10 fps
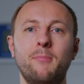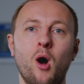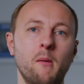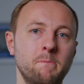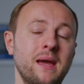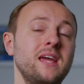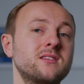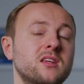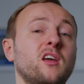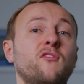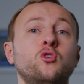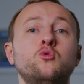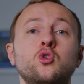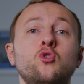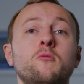but amazing if you
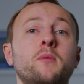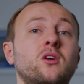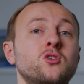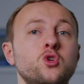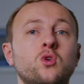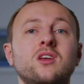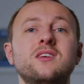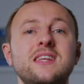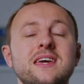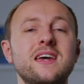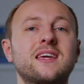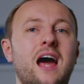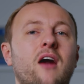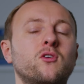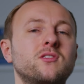do, because you can near
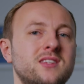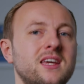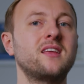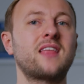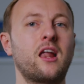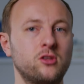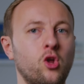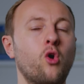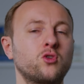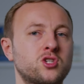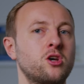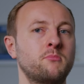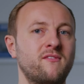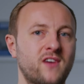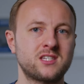guarantee that long term
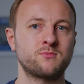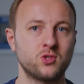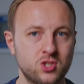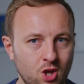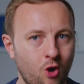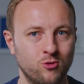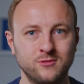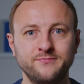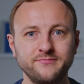investment. So,